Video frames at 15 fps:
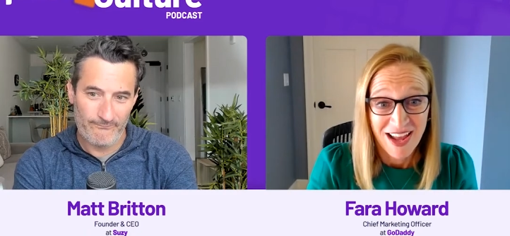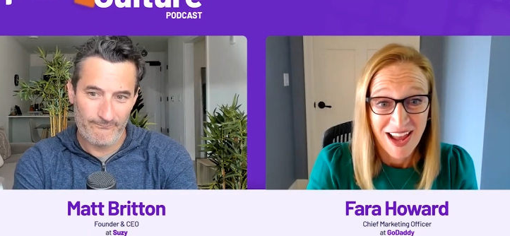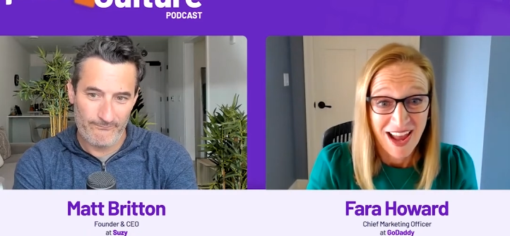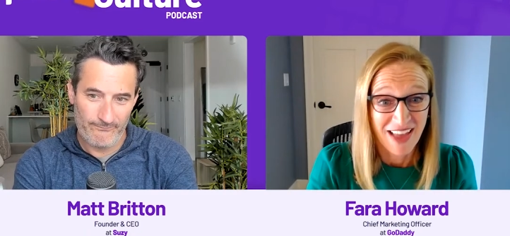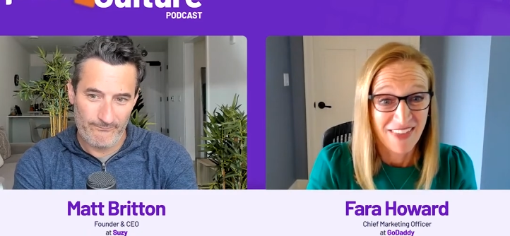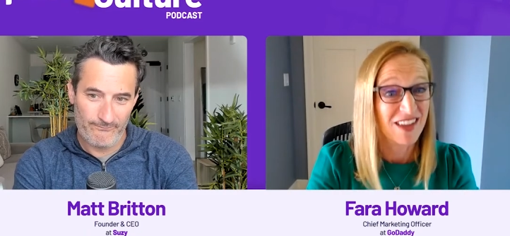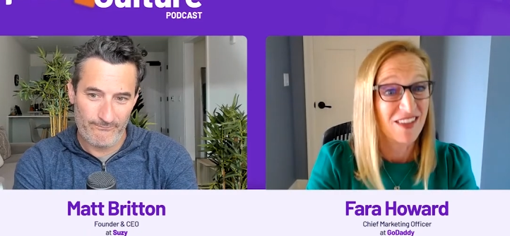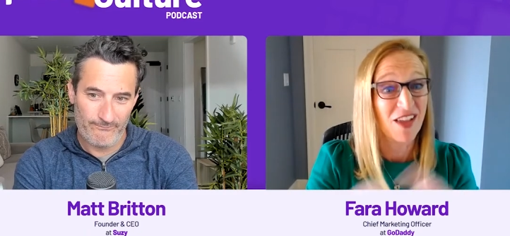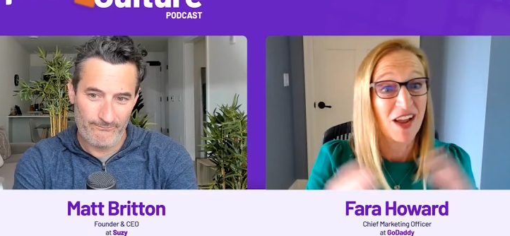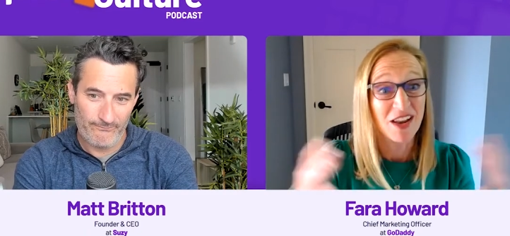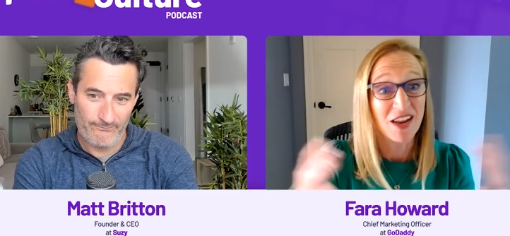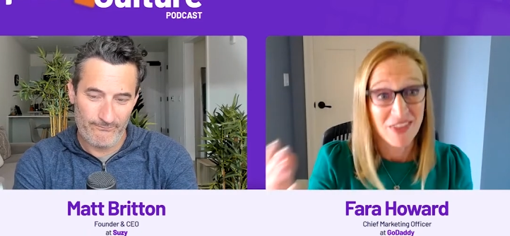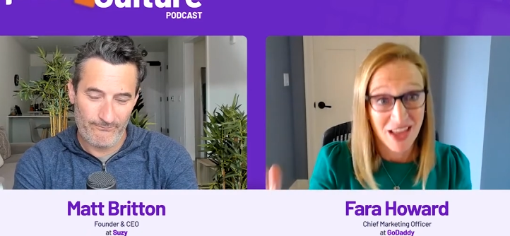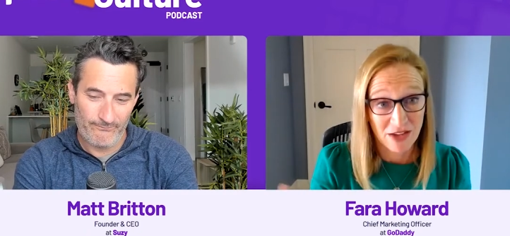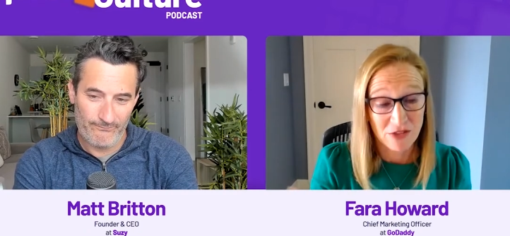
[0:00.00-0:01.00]
Speaker 1: and then a lot of
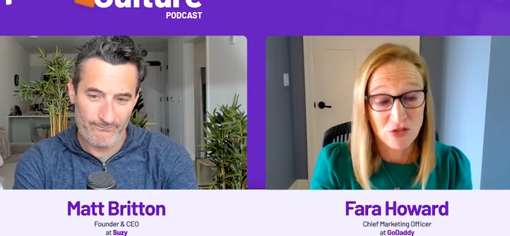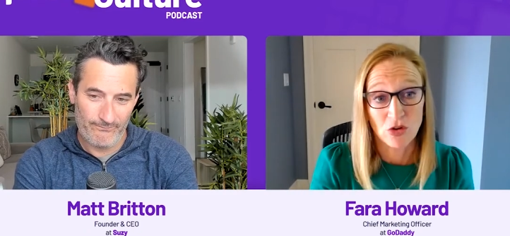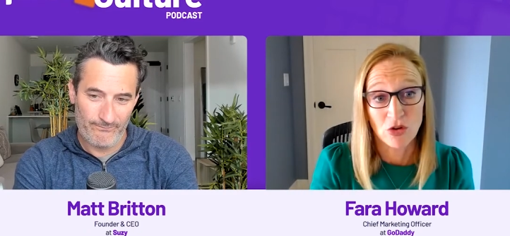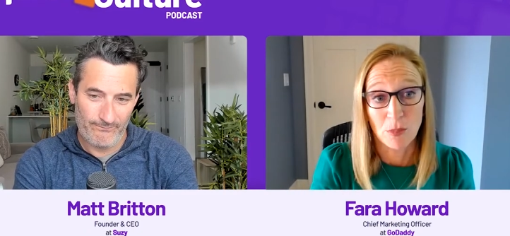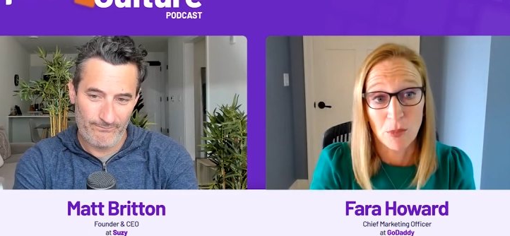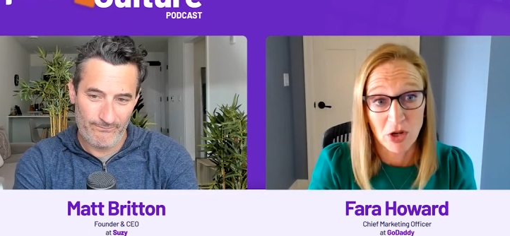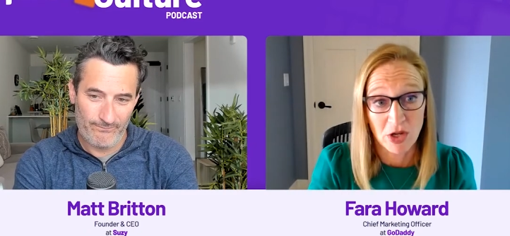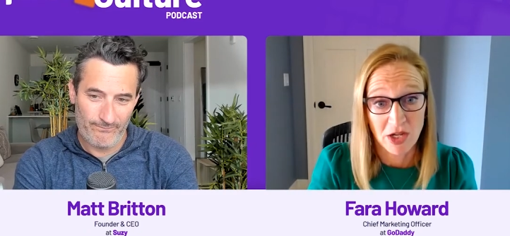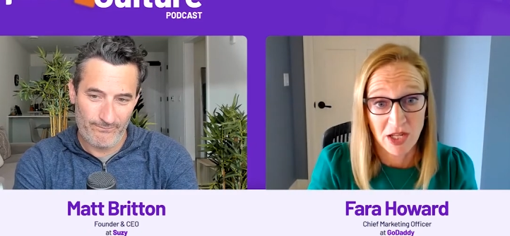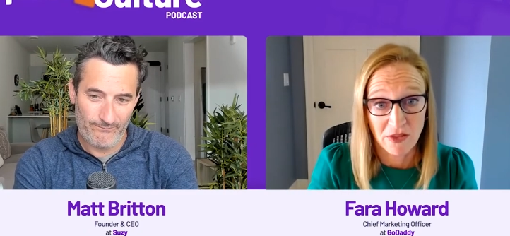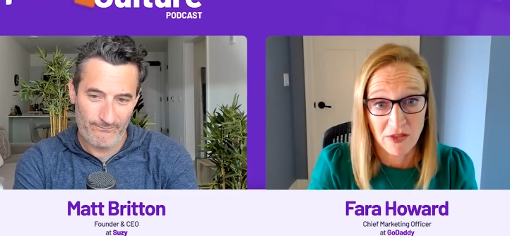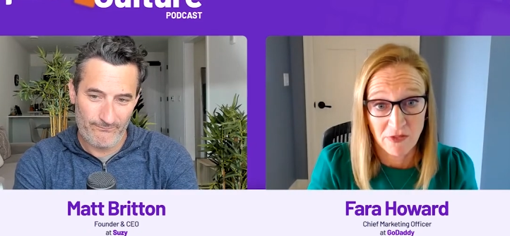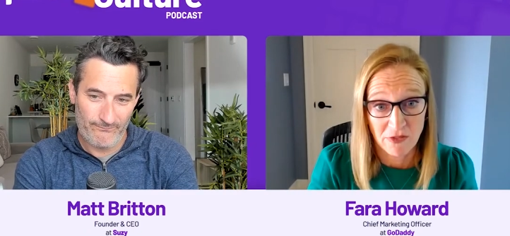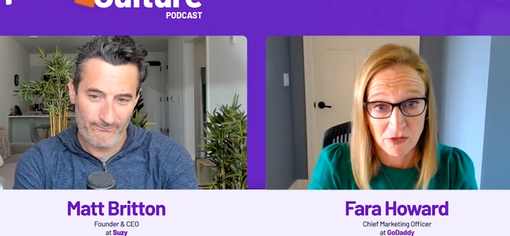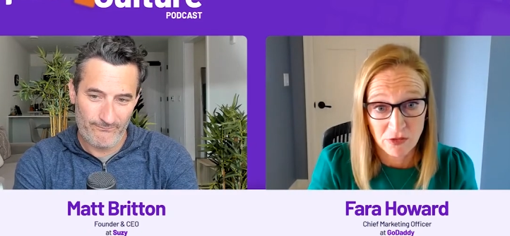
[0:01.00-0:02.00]
the external marketing
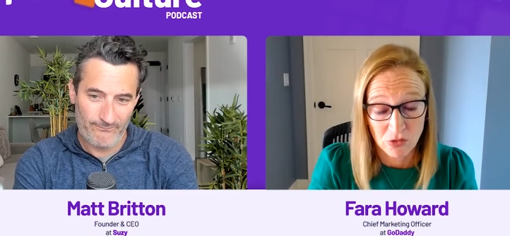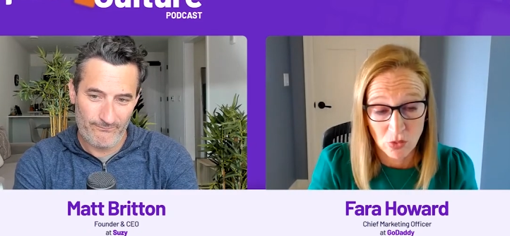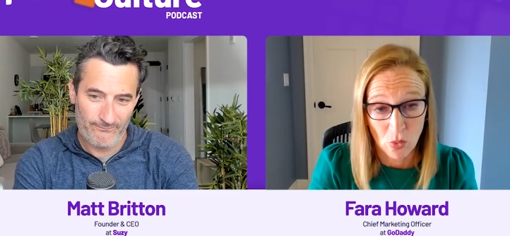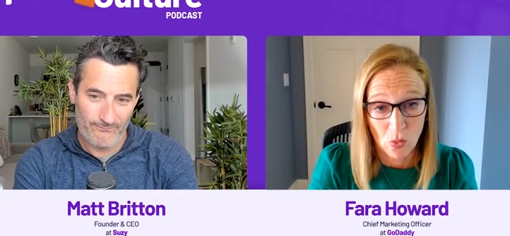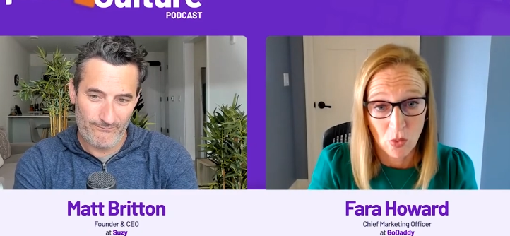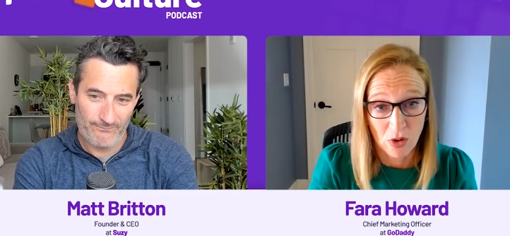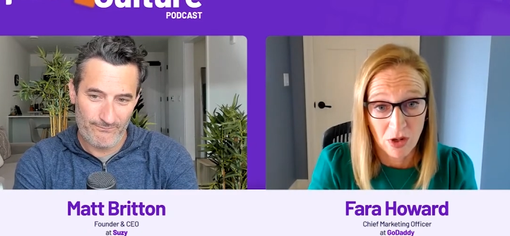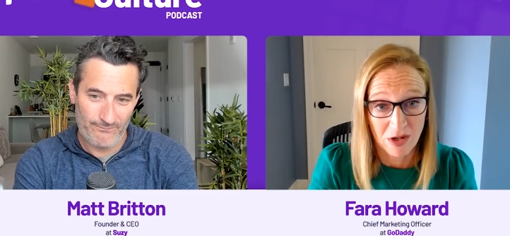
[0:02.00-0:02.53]
in the store,